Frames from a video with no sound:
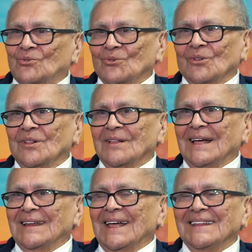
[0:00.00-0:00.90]
cruel,
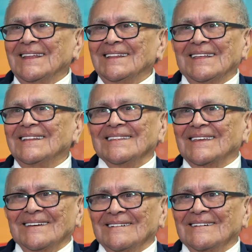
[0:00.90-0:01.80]
and they didn't
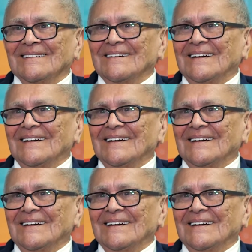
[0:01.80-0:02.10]
care.